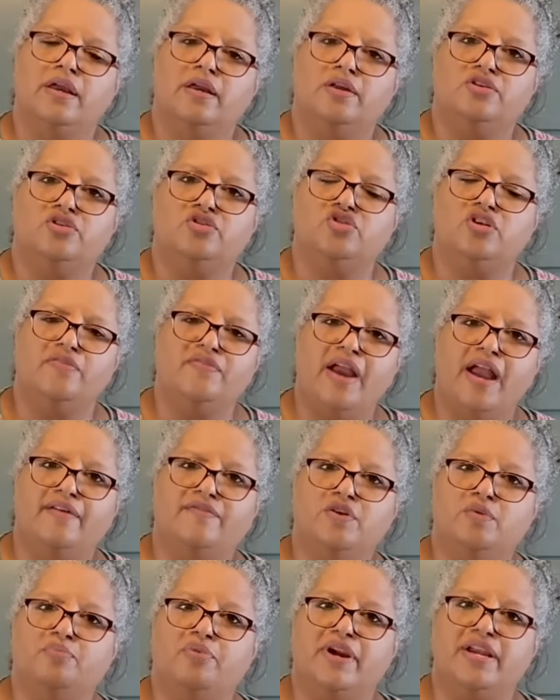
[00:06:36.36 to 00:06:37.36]
Did you ever have
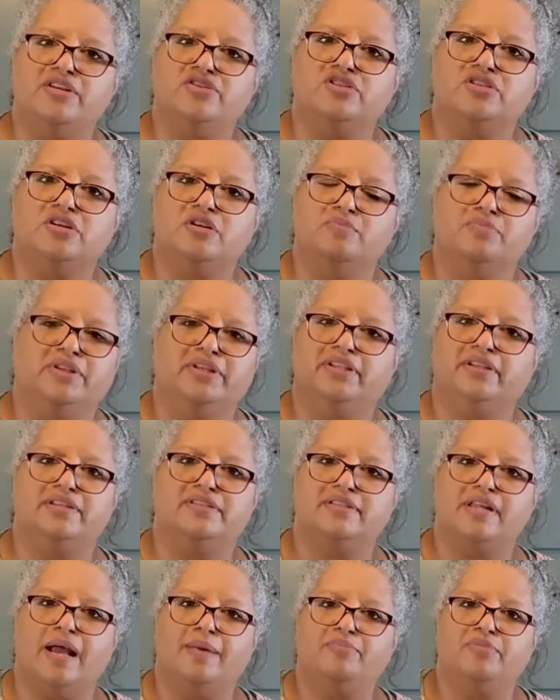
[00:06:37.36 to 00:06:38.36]
your brain just completely
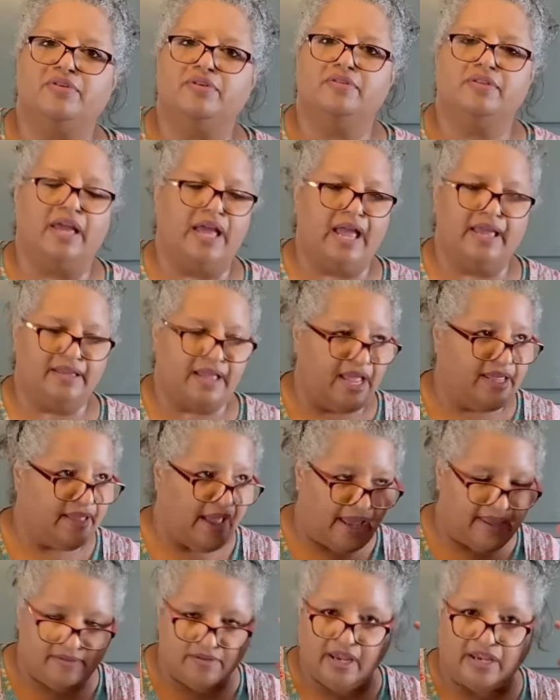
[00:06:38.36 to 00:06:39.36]
stop?
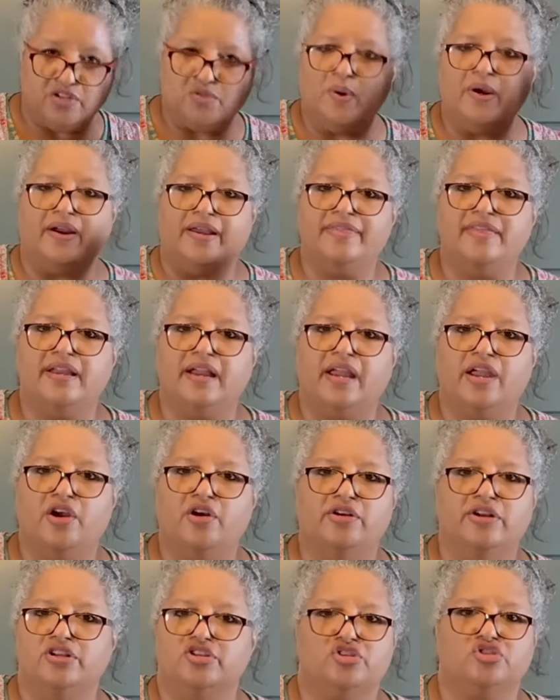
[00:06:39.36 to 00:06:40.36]
I swear, I think I
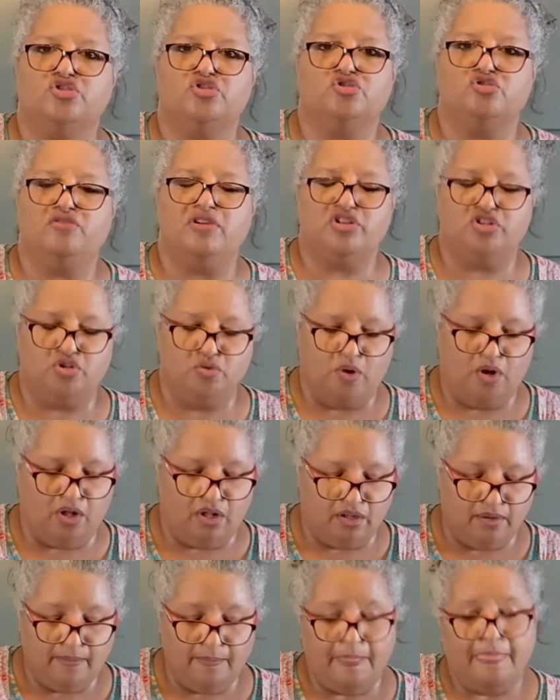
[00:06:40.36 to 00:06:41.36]
heard it just screech to a
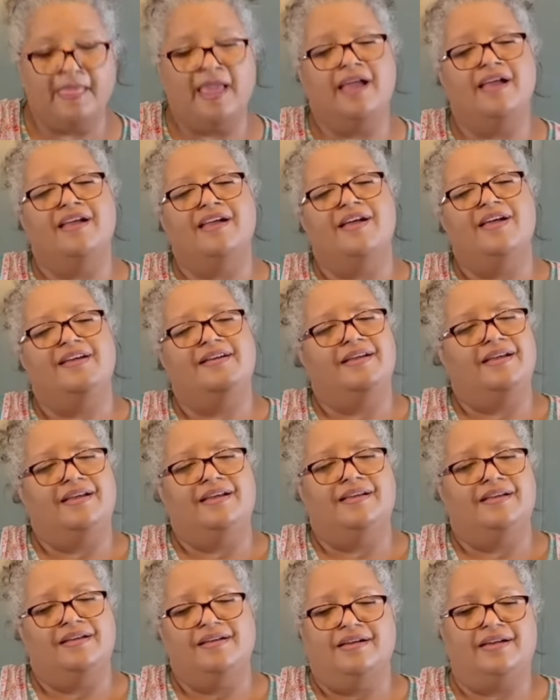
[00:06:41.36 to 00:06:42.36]
halt.
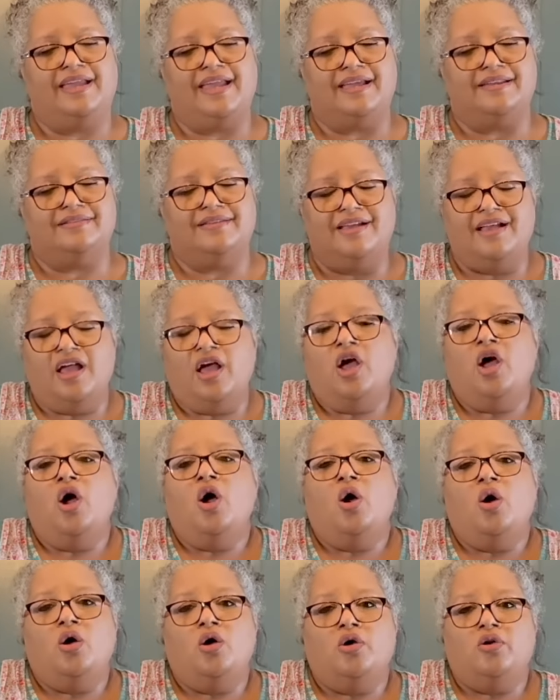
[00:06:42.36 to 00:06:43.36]
Again,
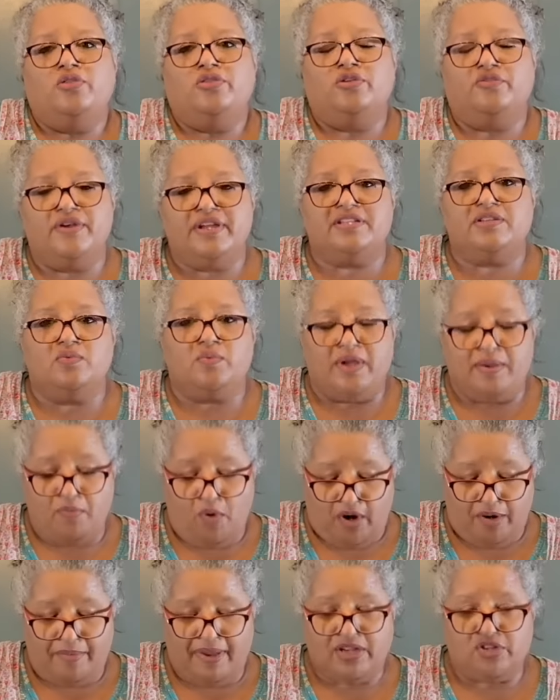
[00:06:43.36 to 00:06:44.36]
the reason we
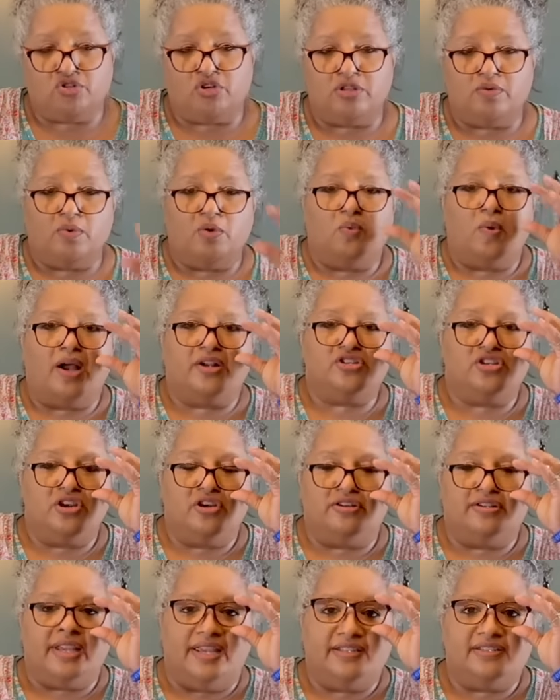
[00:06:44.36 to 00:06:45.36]
want to make sure that we're watching
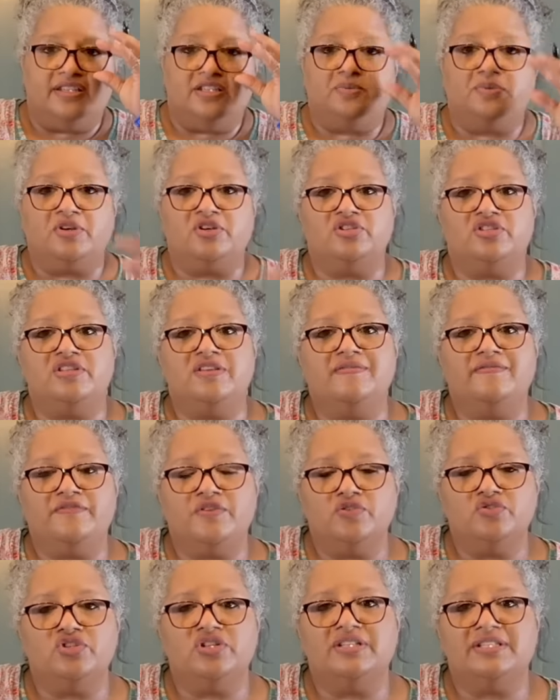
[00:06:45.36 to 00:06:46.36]
our dates is because the
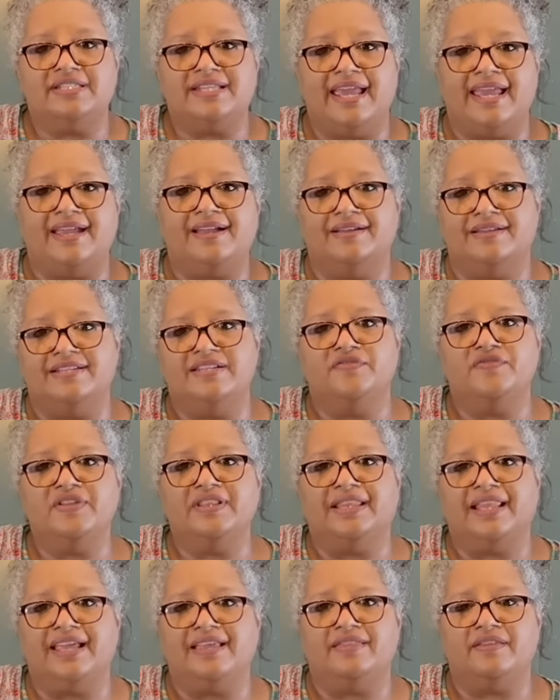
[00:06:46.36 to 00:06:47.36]
infusions take a different
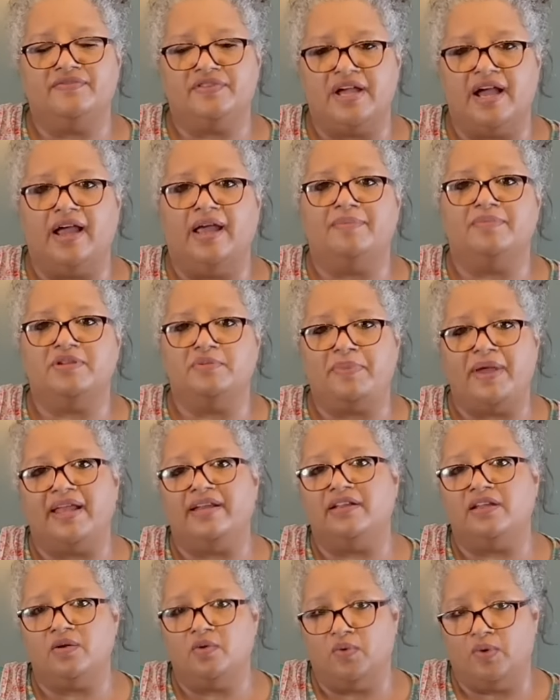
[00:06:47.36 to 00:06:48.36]
length of time
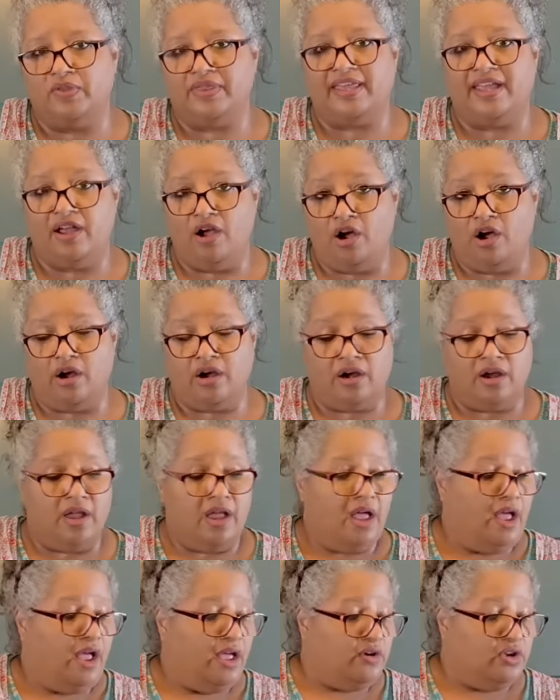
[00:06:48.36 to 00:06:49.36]
depending on what they are.
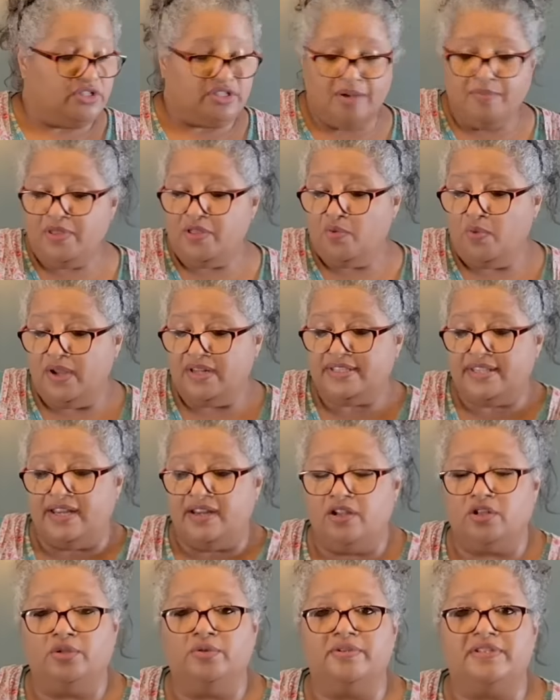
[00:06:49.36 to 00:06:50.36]
Some of the ones that
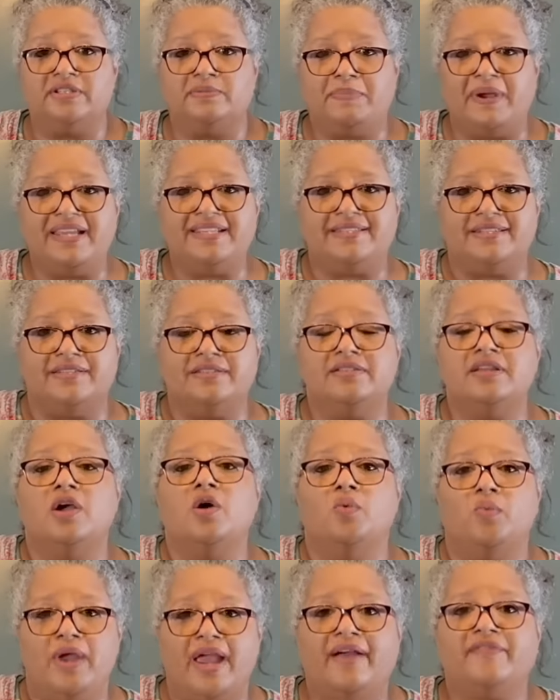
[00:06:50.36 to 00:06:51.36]
include spices,
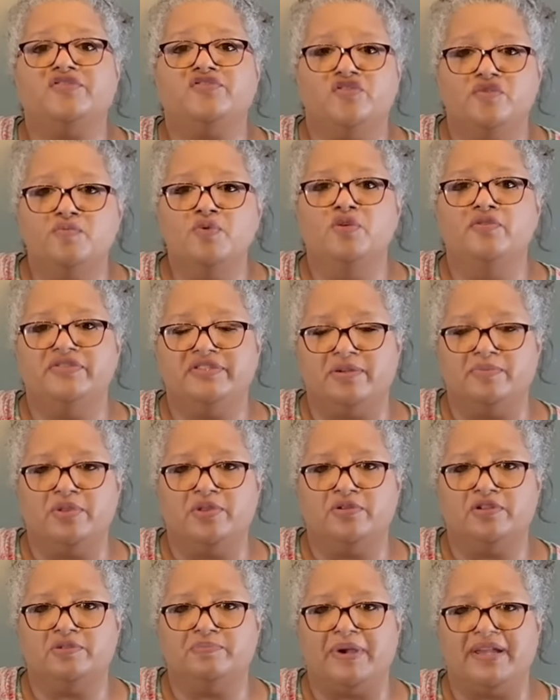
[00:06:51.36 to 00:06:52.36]
we have to remove some of
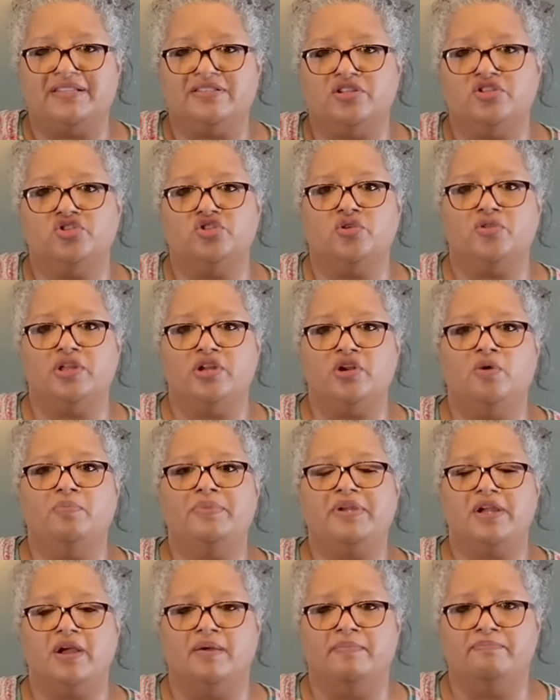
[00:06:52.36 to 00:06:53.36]
those spices so they don't
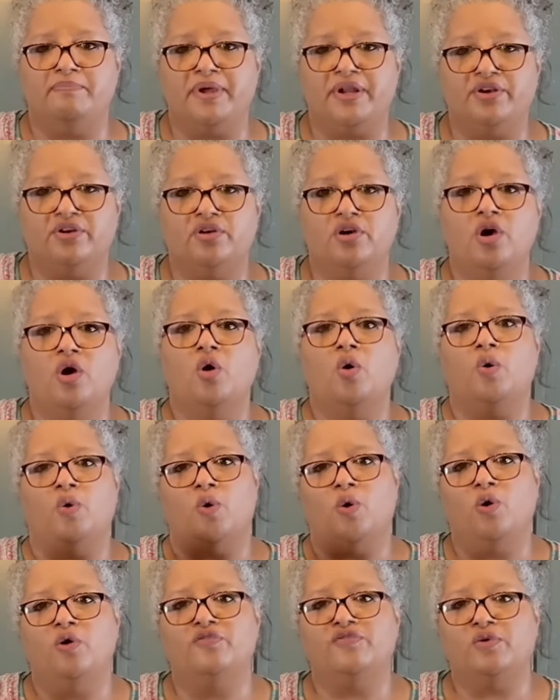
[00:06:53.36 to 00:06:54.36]
become bitter or
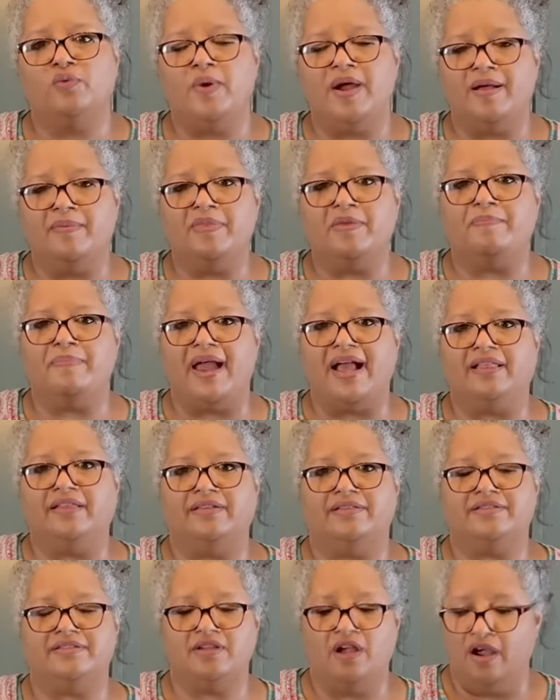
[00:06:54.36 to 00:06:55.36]
overwhelm the
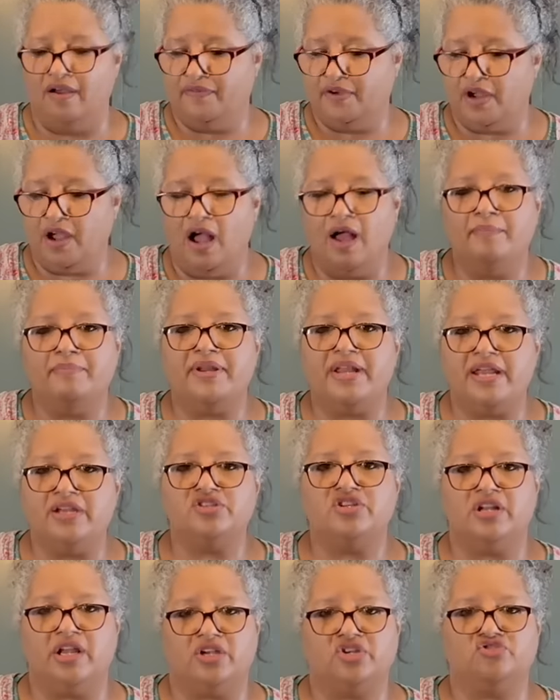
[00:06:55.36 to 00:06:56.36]
balance of a
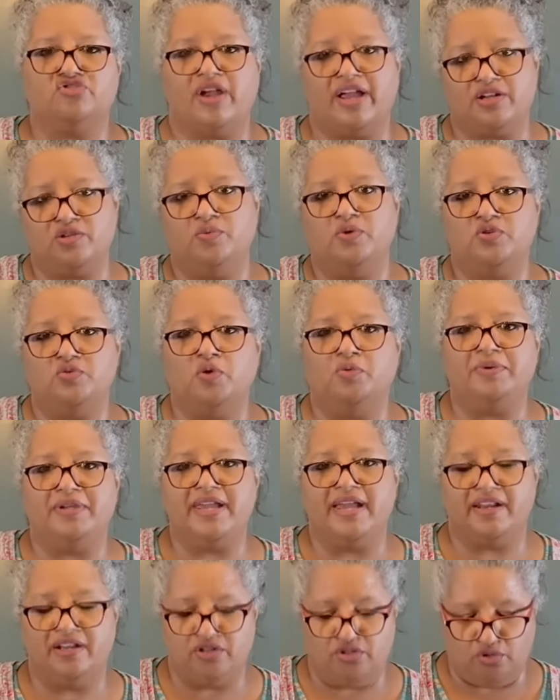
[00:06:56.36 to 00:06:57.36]
combination extract, which we'll be
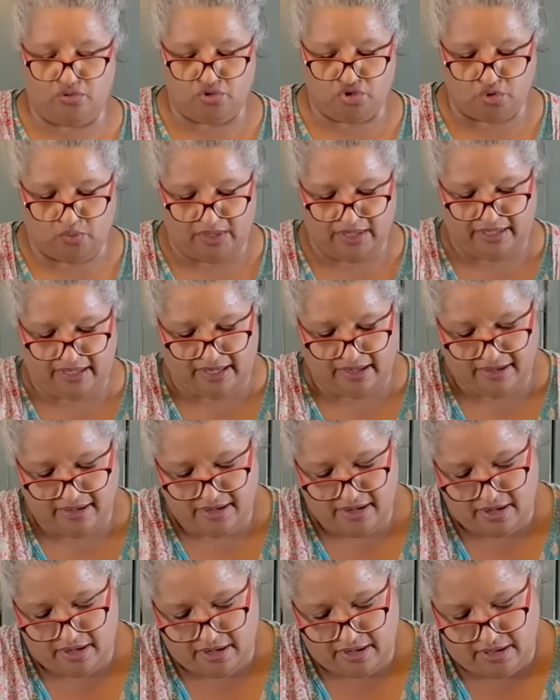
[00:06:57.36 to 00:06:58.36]
getting to shortly.
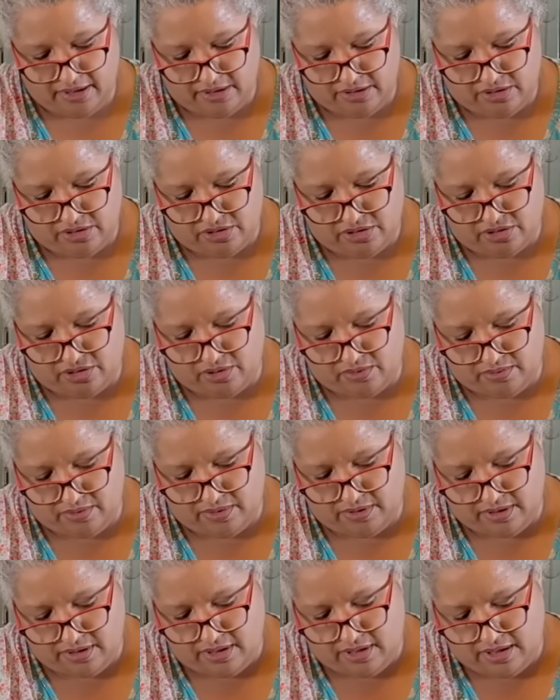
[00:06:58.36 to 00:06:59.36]
So,
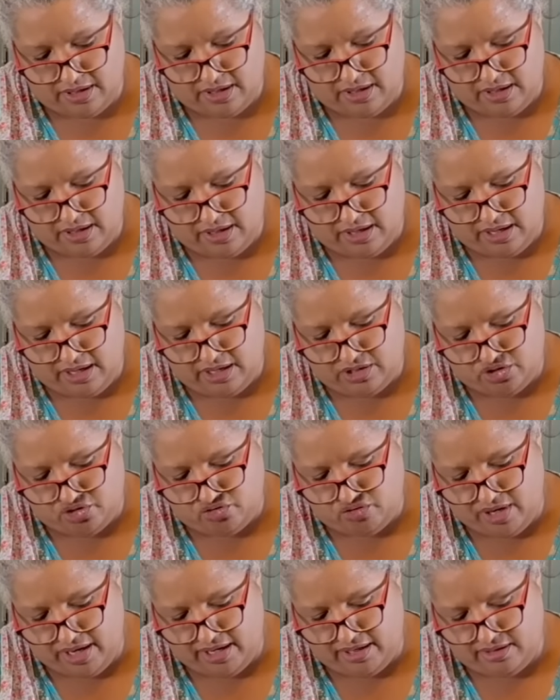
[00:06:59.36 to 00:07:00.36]

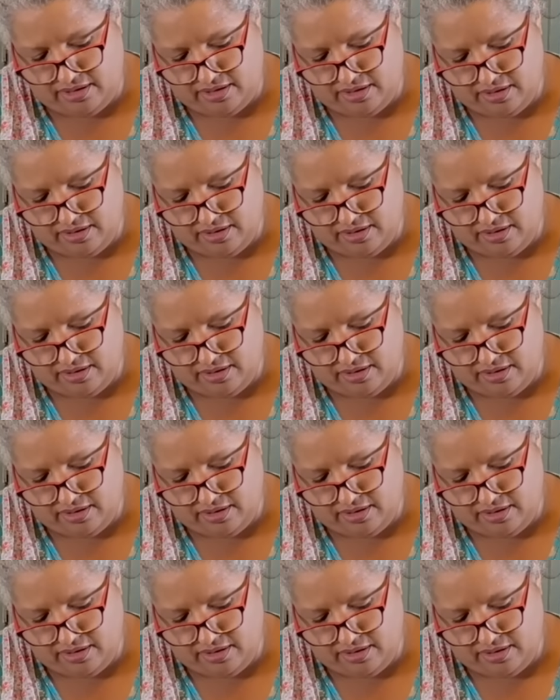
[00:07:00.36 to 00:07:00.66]
extract.